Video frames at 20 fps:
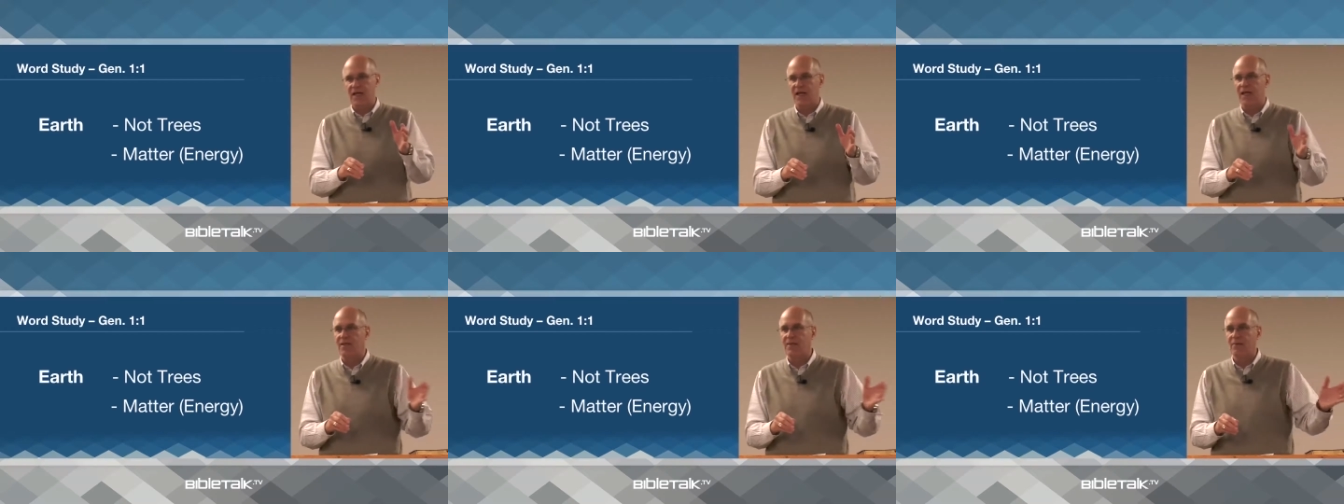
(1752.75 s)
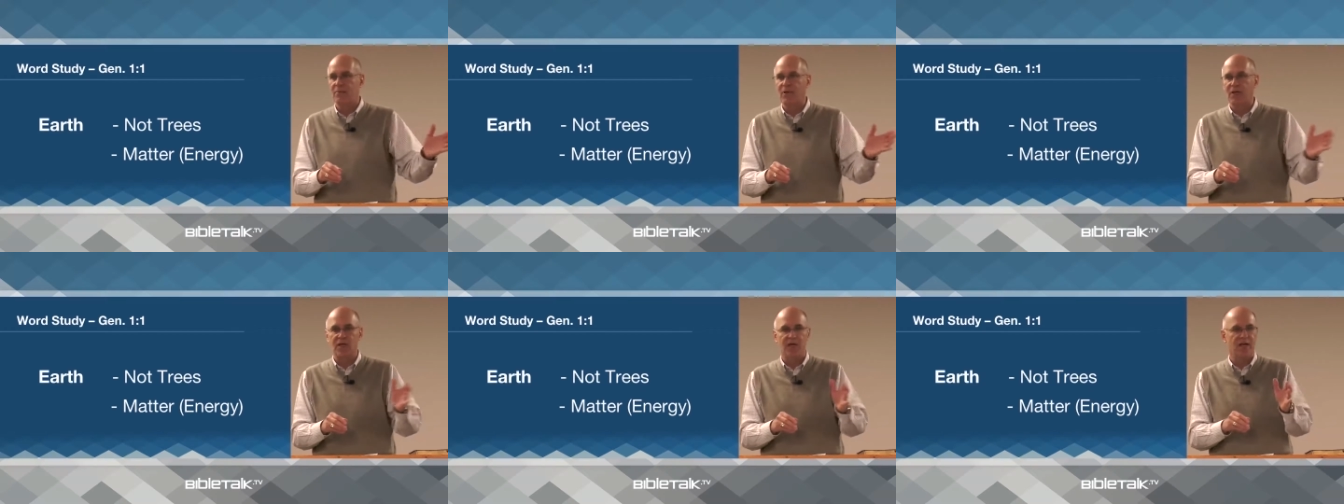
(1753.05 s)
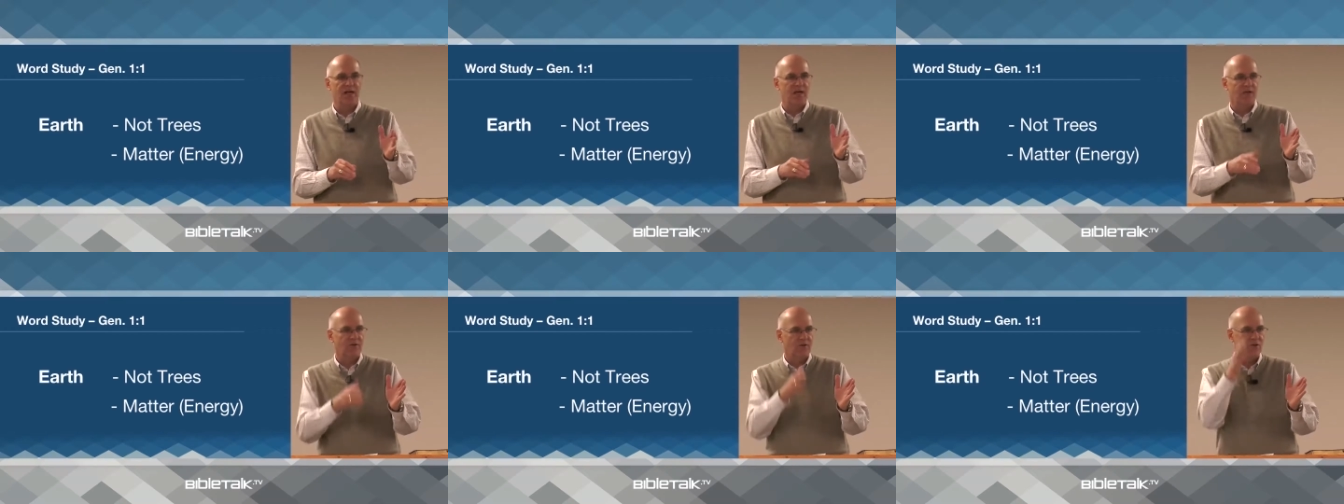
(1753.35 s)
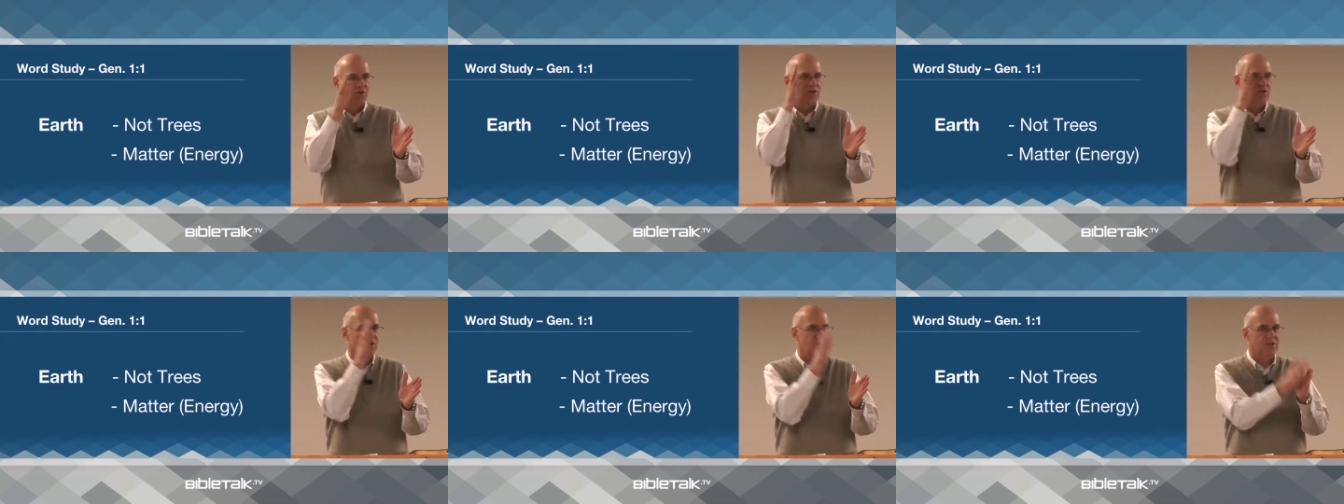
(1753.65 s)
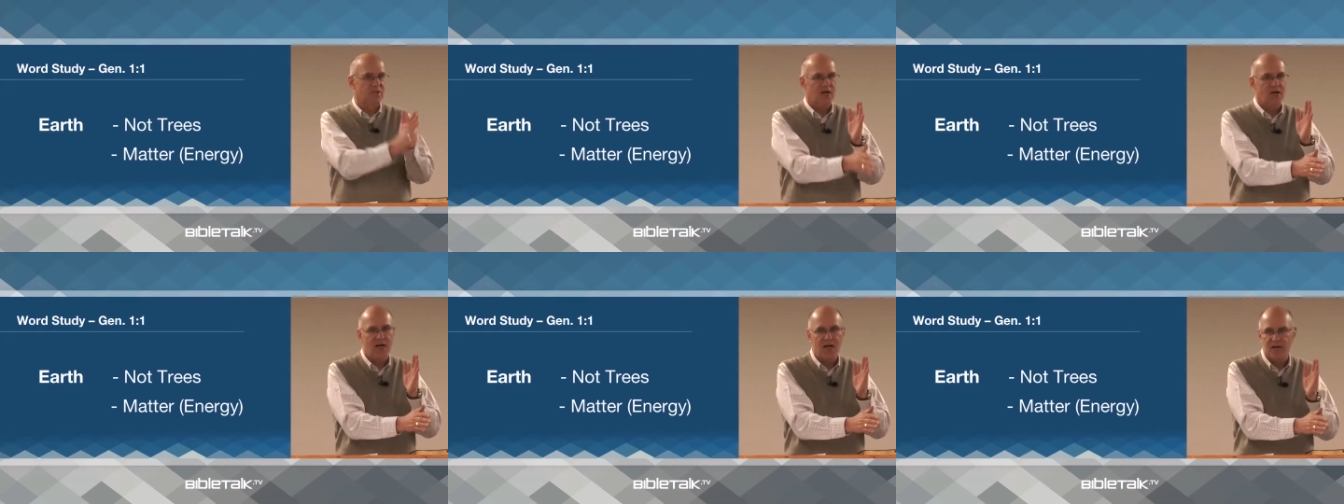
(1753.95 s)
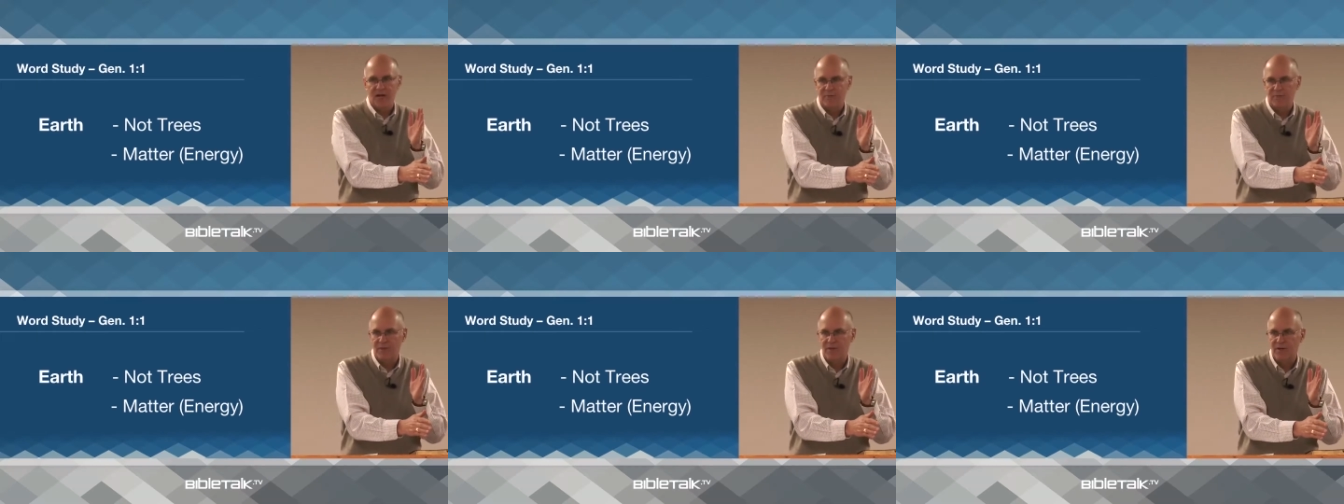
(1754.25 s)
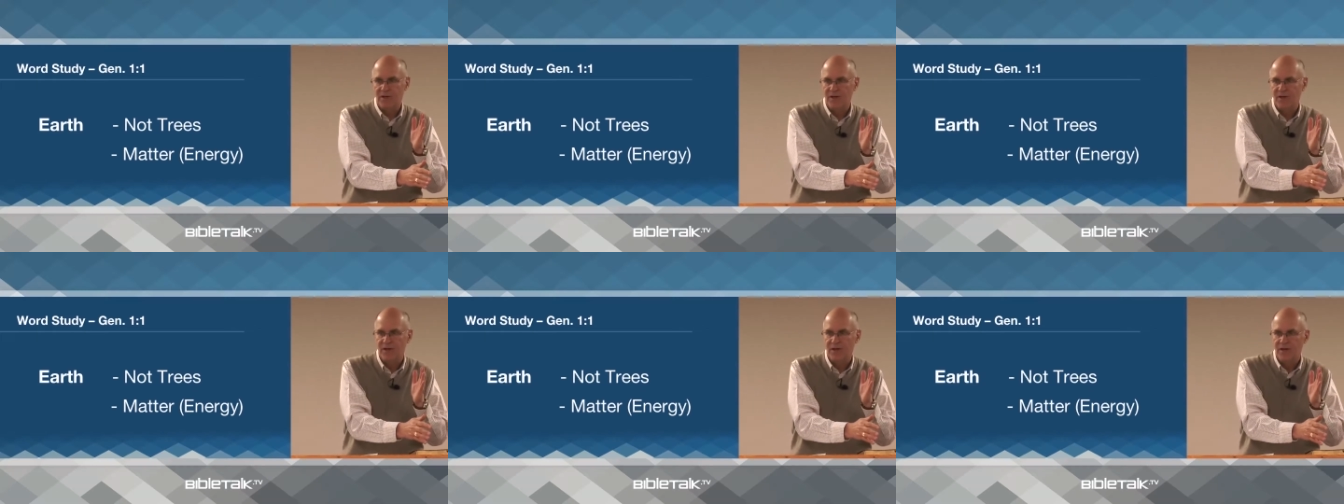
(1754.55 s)
In the beginning, there's the time.
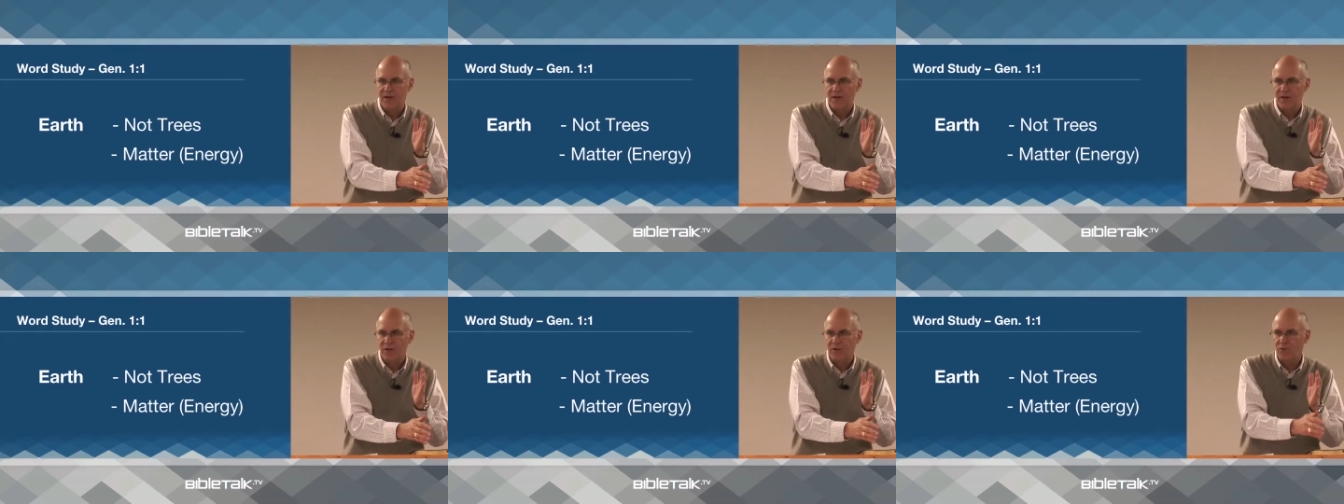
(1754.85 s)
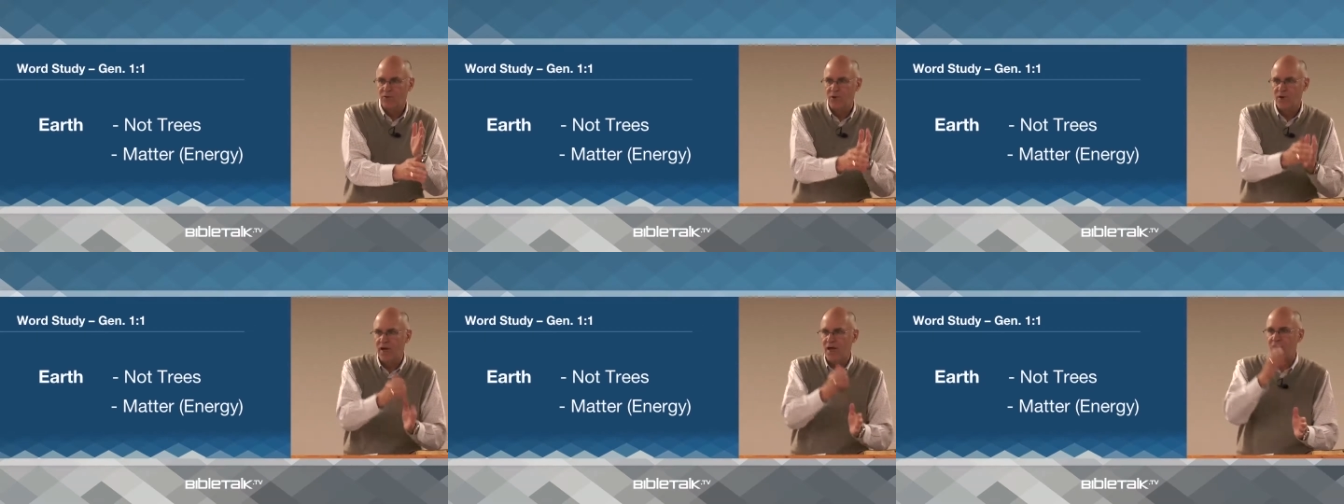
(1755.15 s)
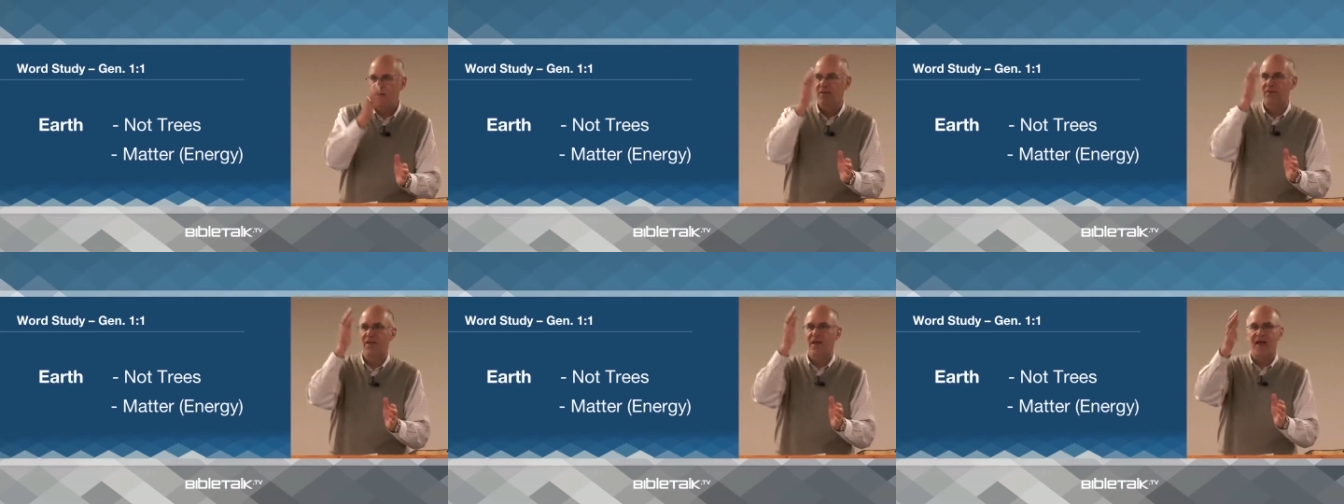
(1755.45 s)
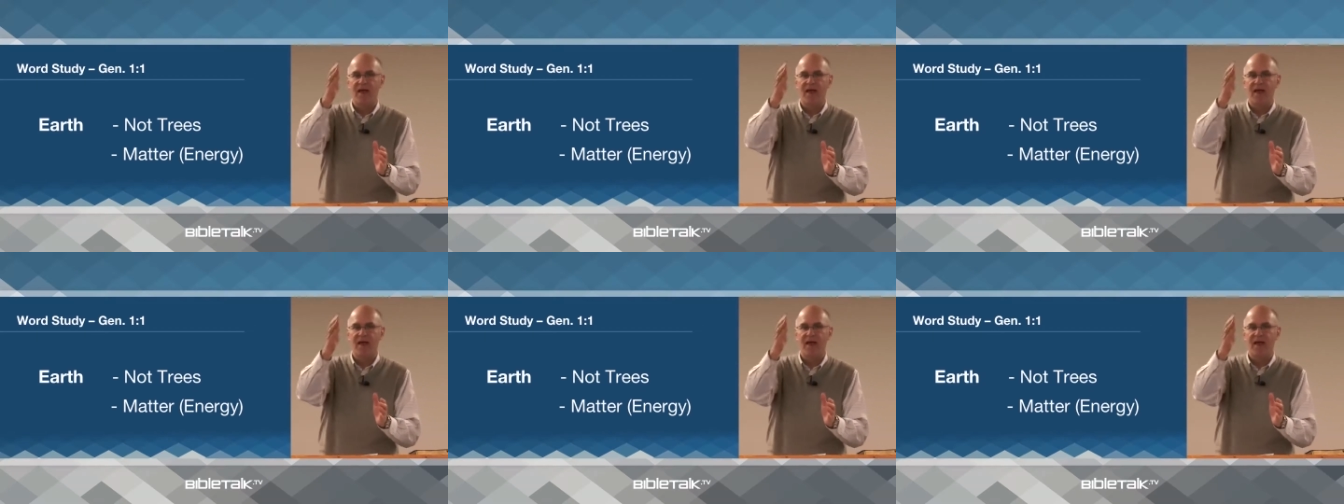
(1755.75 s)
Created the